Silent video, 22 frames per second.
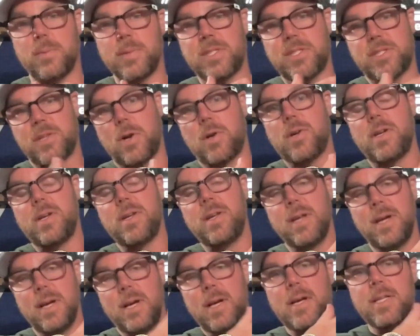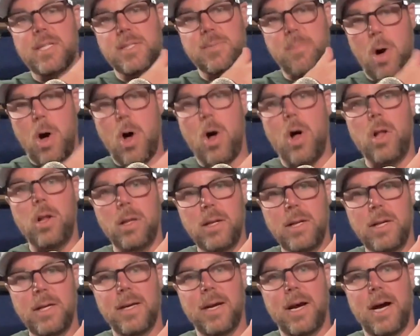We started
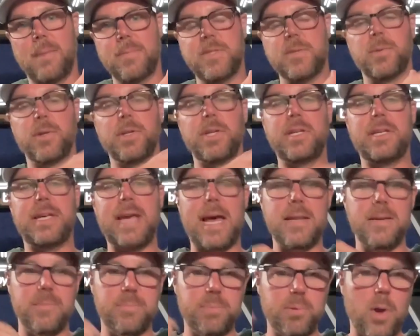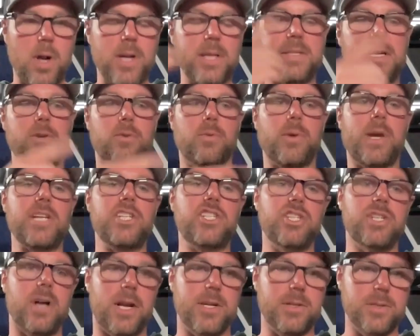small um, to really get product
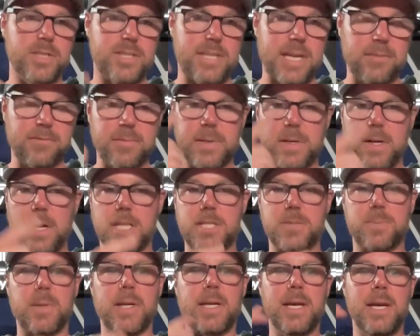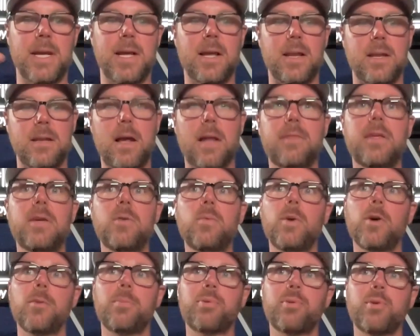iteration to understand from the customer. Like nothing
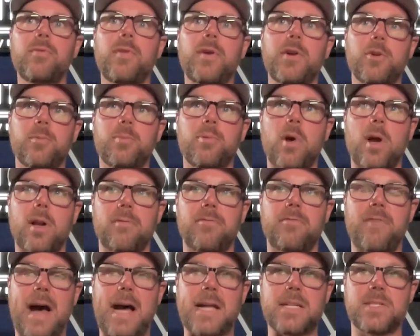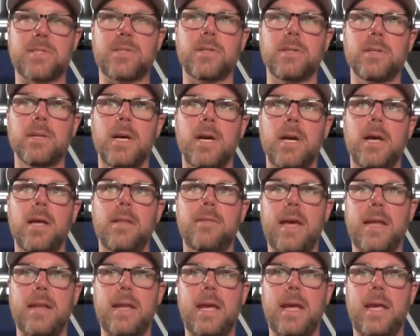will prove out your product faster
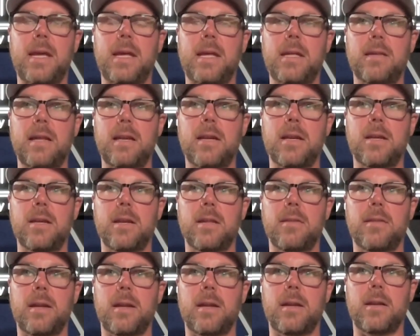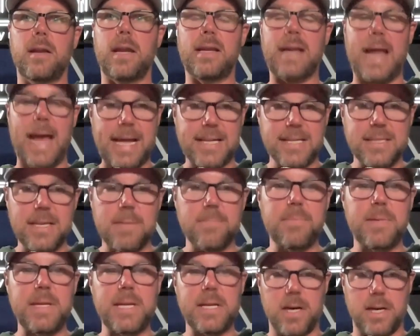than a than an than a, an
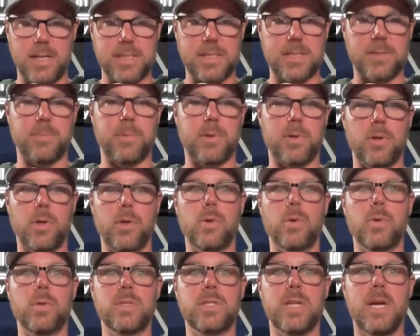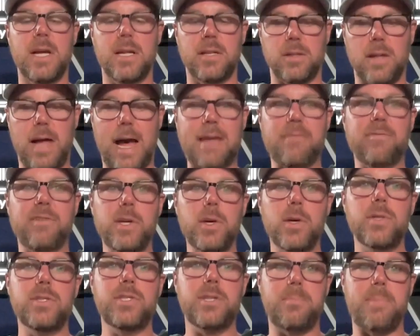SMB customer whose
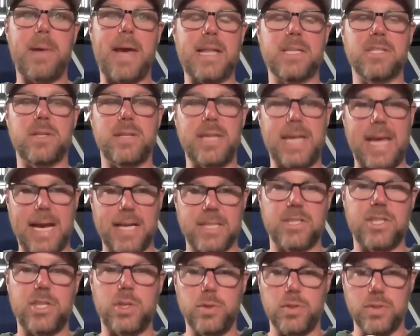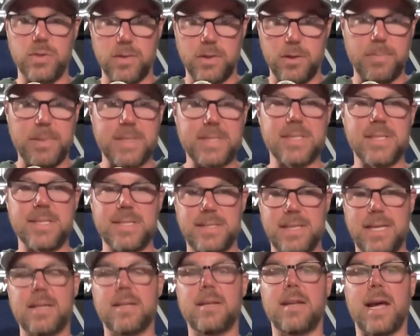livelihood depends on the execution of their business
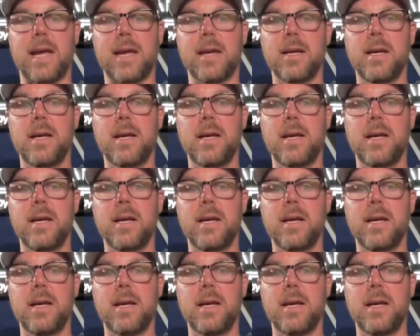day to day.